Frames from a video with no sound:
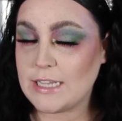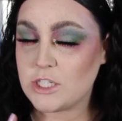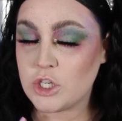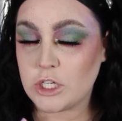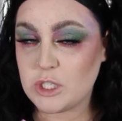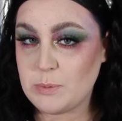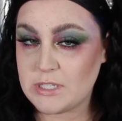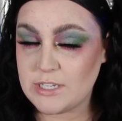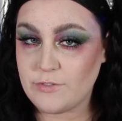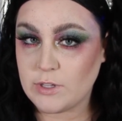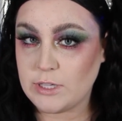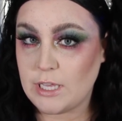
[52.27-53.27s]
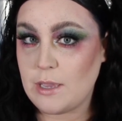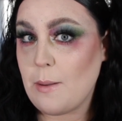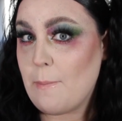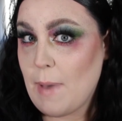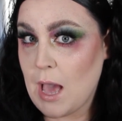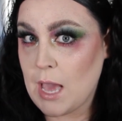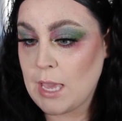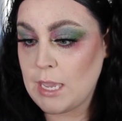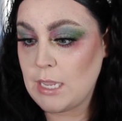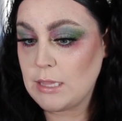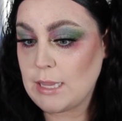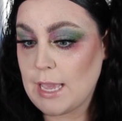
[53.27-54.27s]
That's not specifically
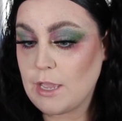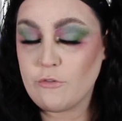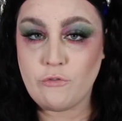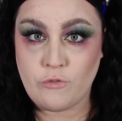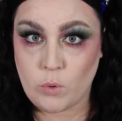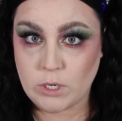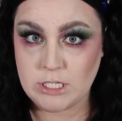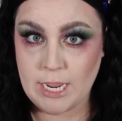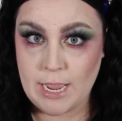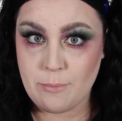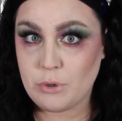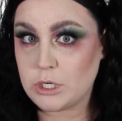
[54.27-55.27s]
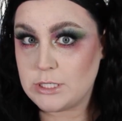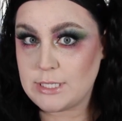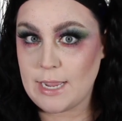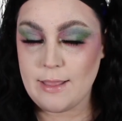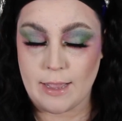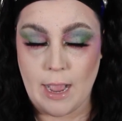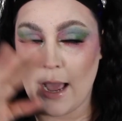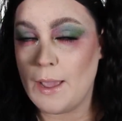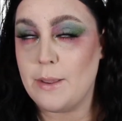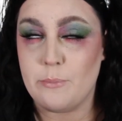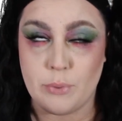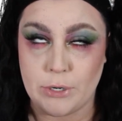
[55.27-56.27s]
my like forte per se. Like
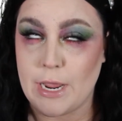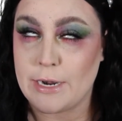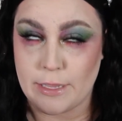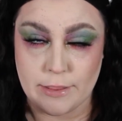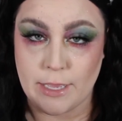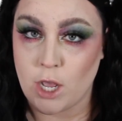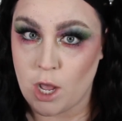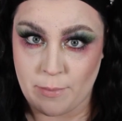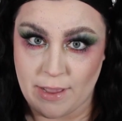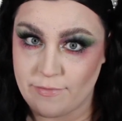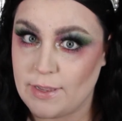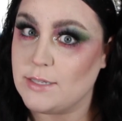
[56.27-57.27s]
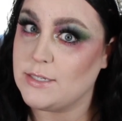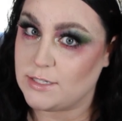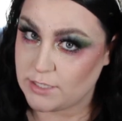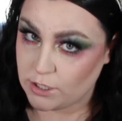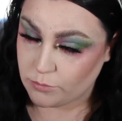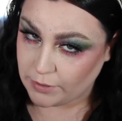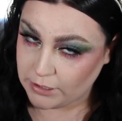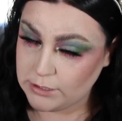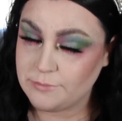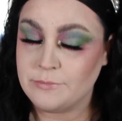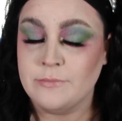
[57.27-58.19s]
I put anything on my face, let's get real.